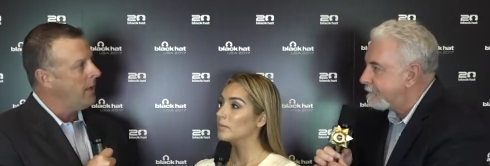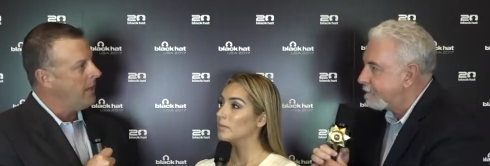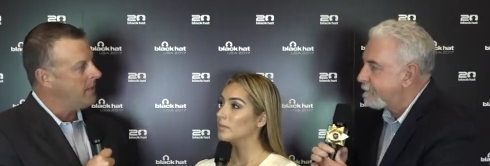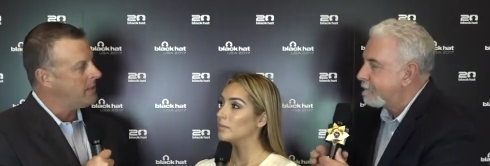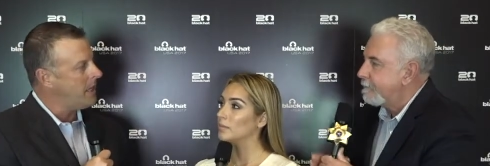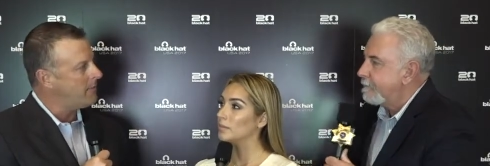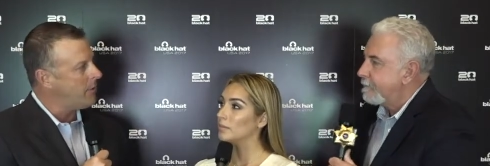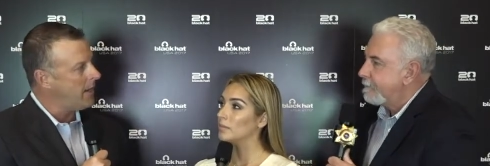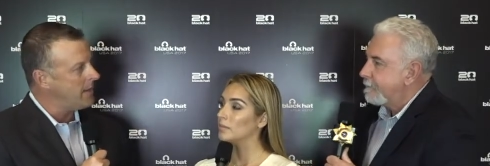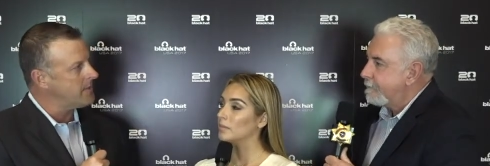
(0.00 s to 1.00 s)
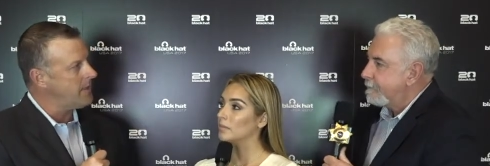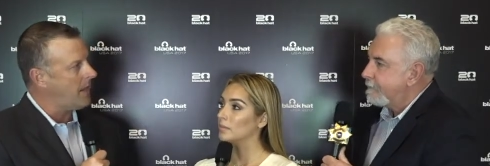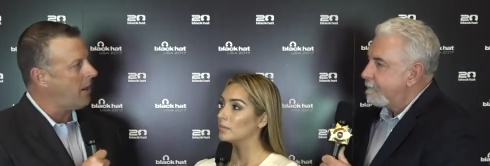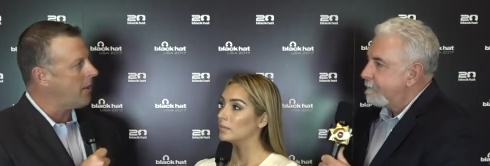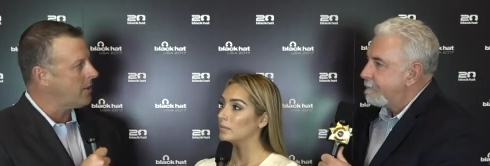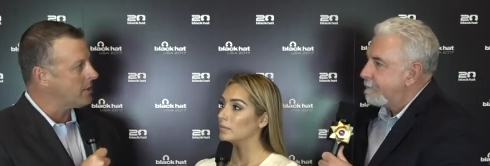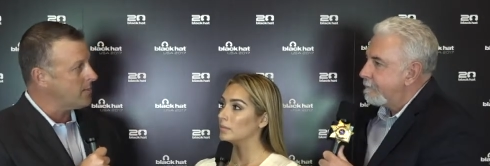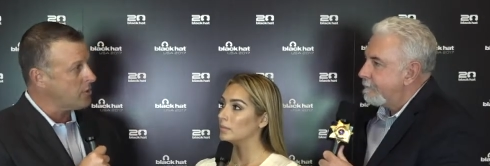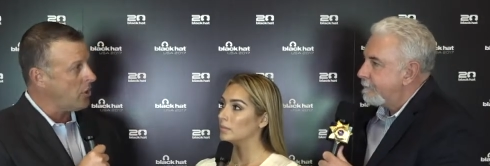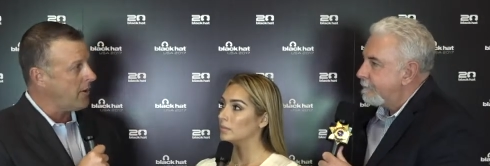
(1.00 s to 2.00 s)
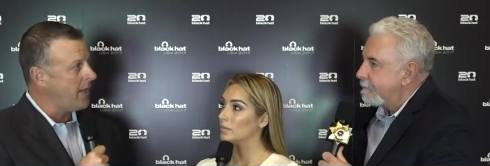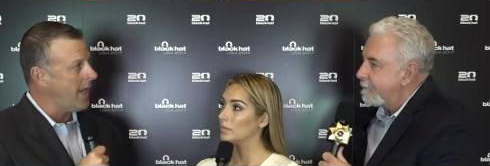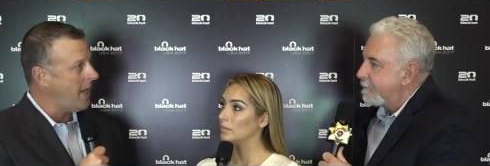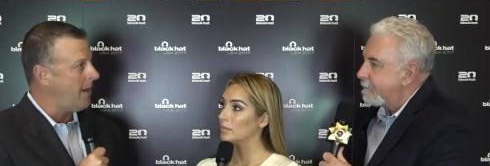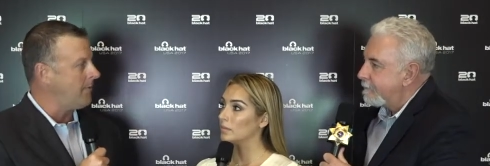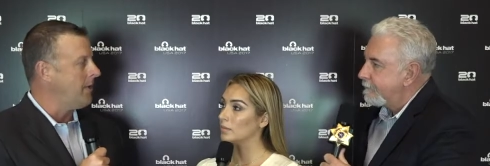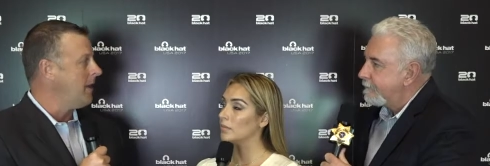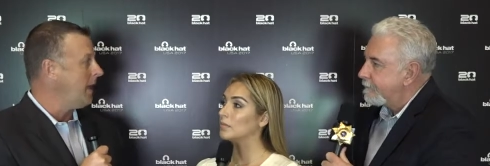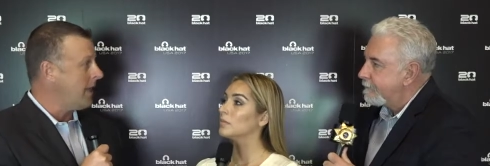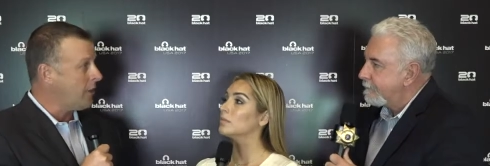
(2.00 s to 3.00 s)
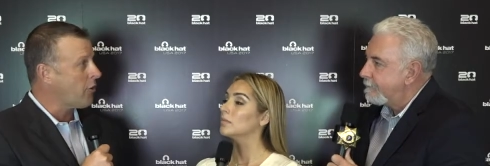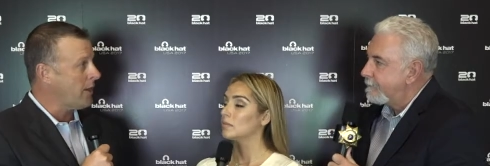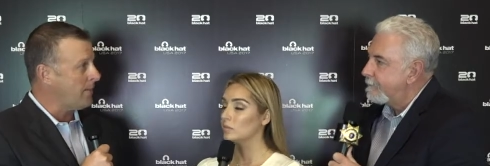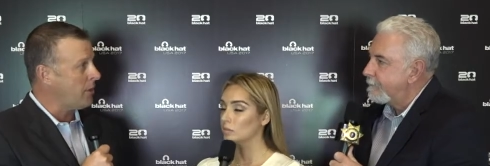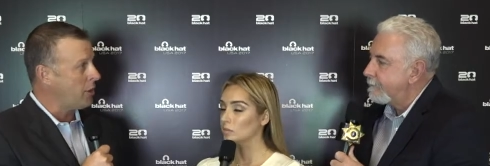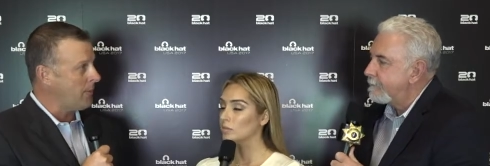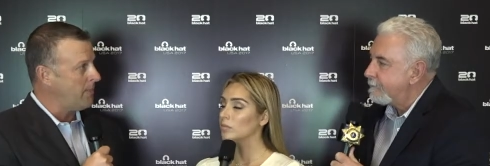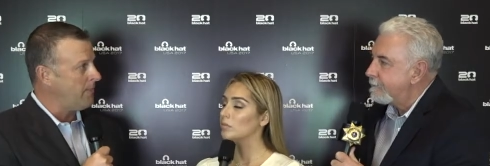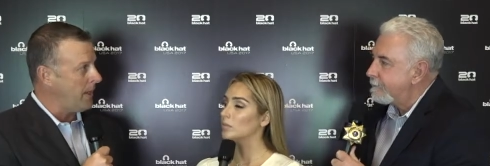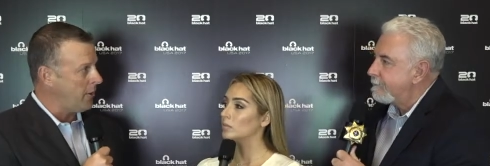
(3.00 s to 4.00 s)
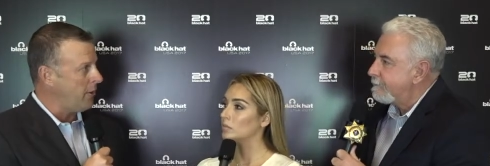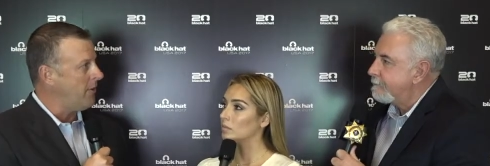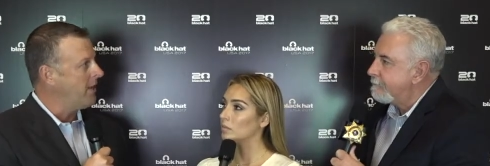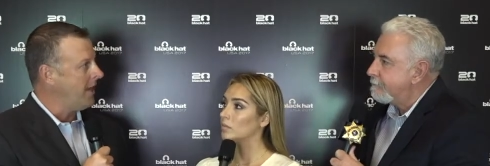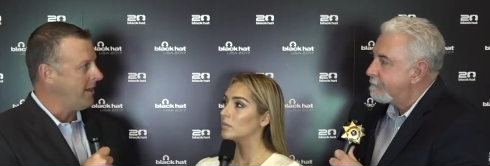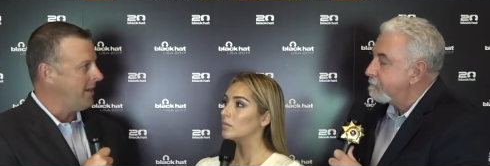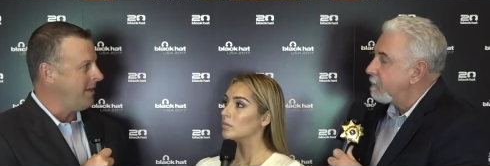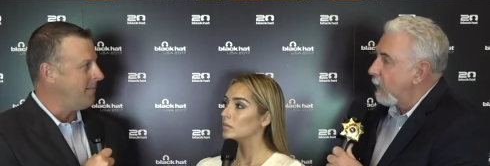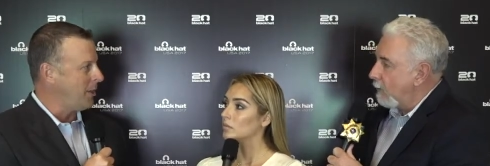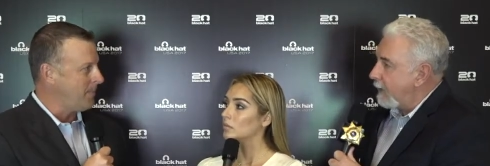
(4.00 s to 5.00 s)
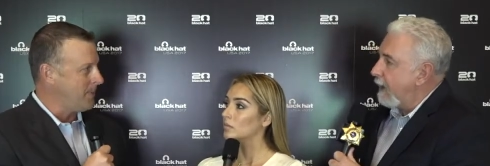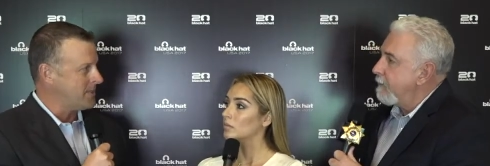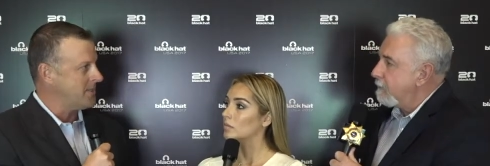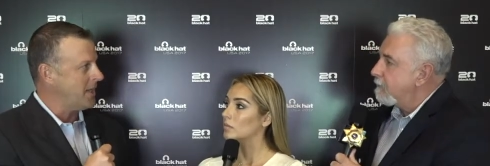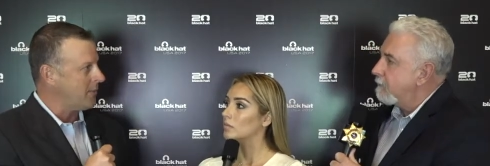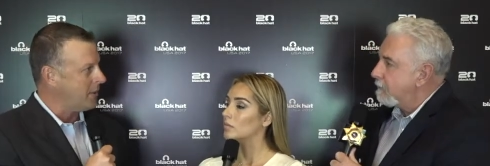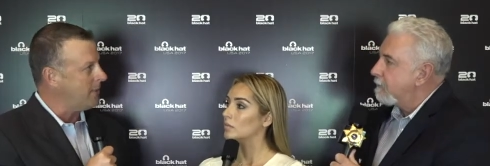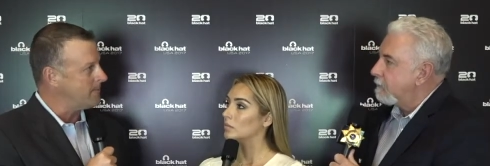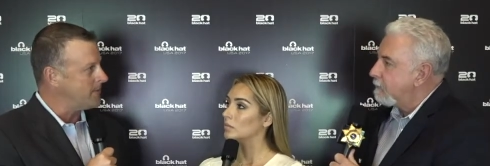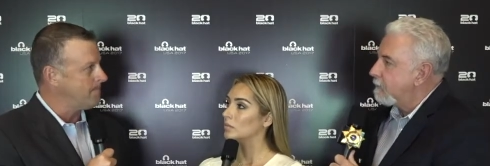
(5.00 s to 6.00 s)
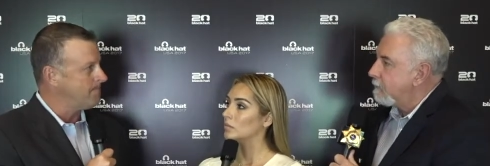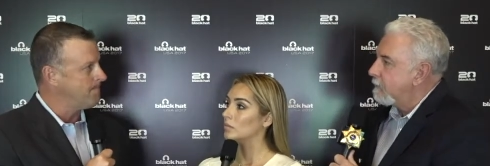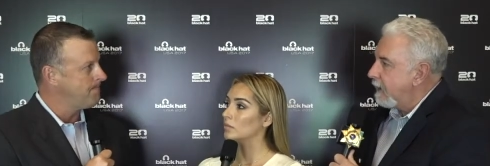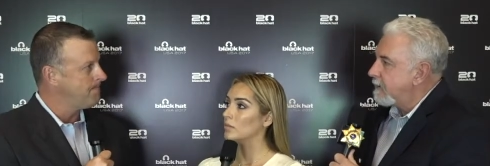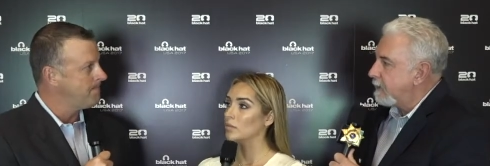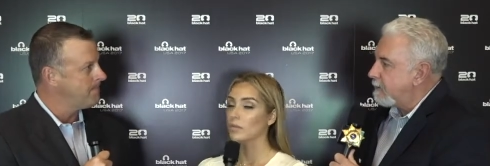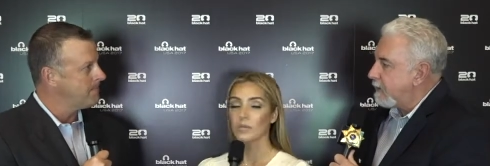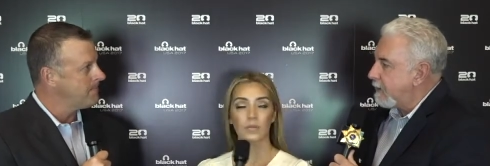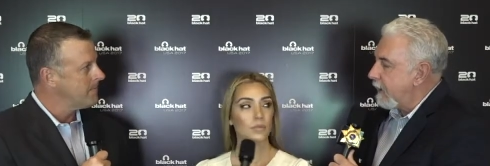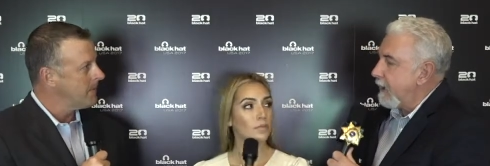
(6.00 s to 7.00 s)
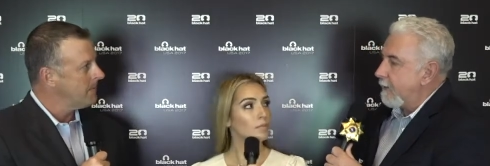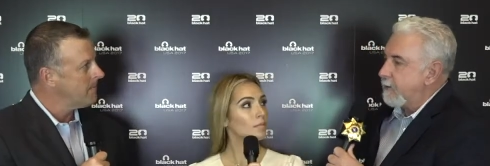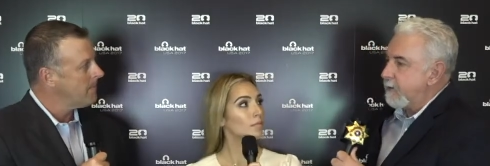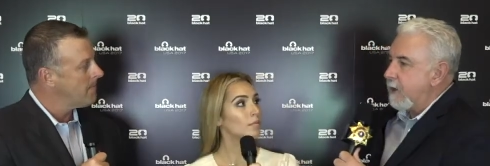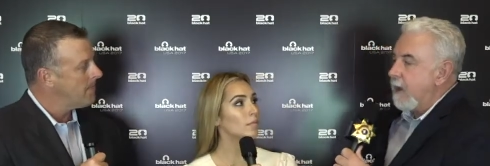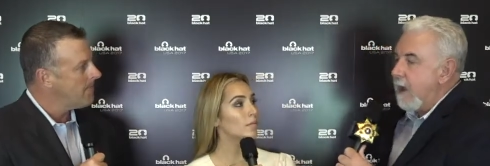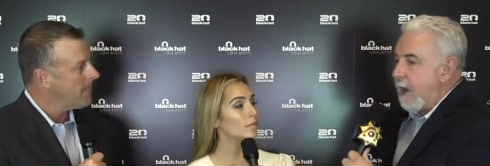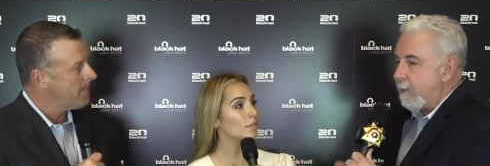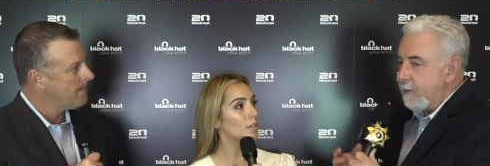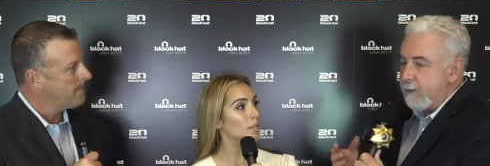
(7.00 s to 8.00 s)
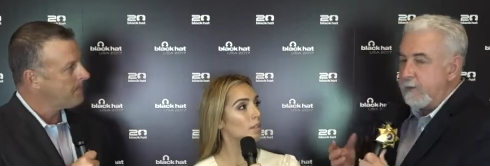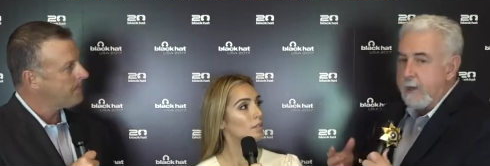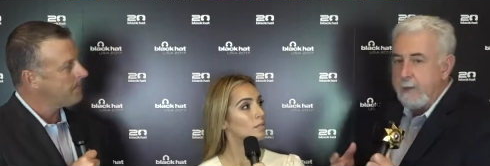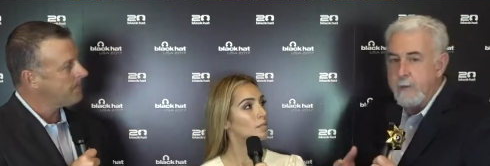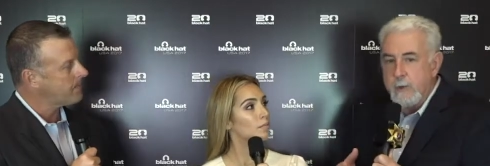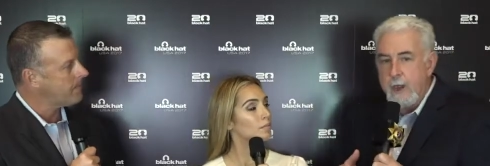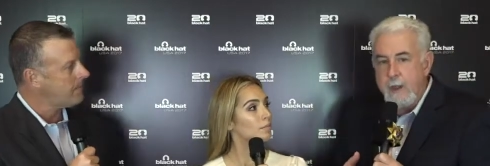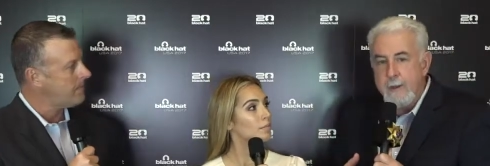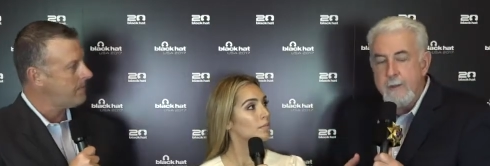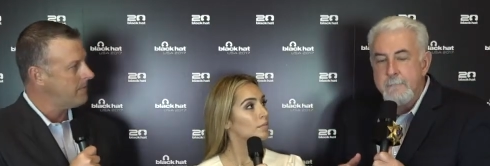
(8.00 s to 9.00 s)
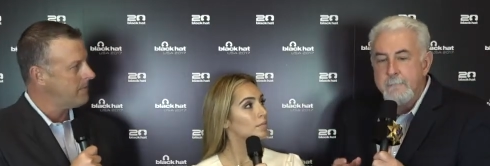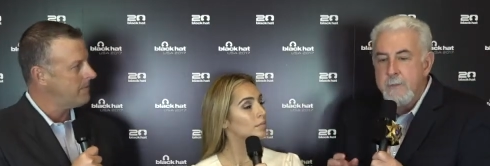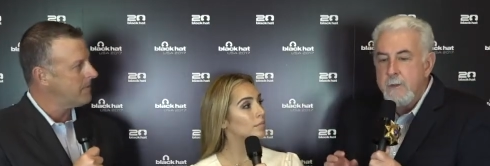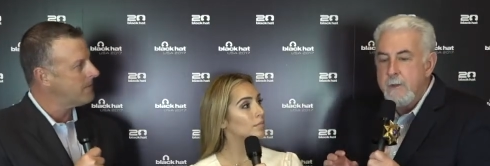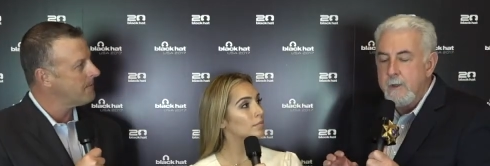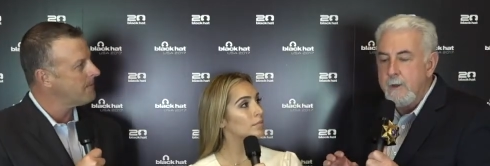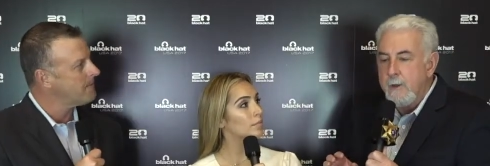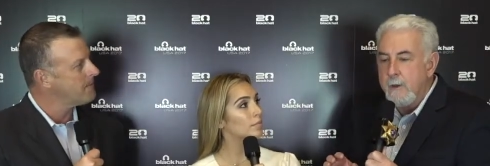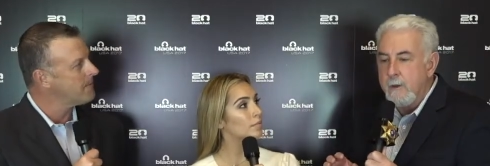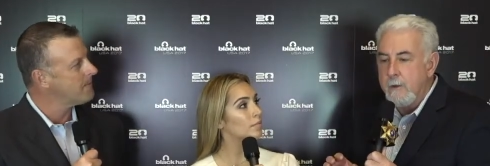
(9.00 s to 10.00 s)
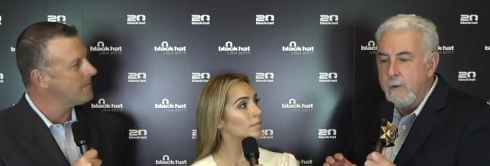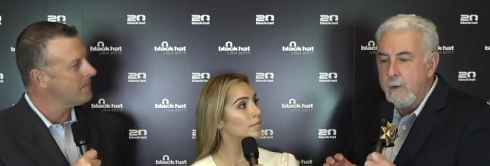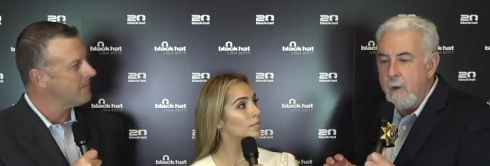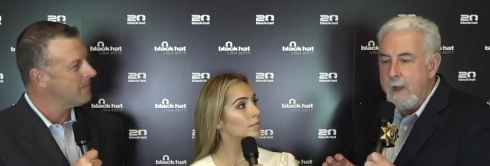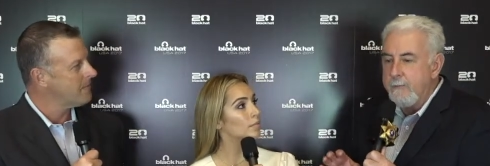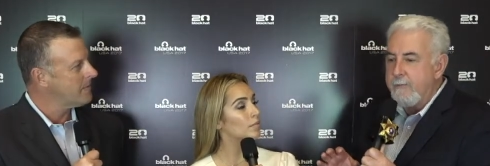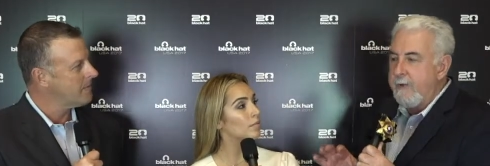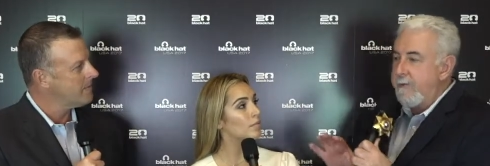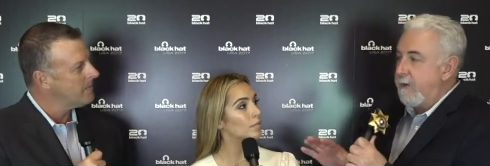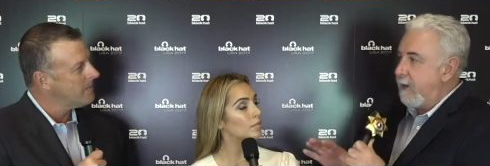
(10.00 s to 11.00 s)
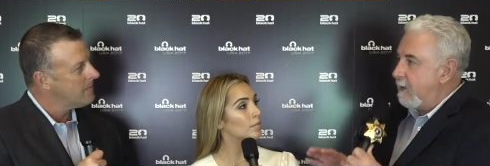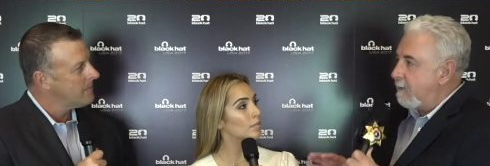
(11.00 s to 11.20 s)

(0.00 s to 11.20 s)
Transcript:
Speaker 1: and take products that our customers already have and integrate them a little bit better and get better okay. business
Speaker 2: outcomes. That's interesting. Now, yeah, because uh, we were just talking to a guy uh, who had 50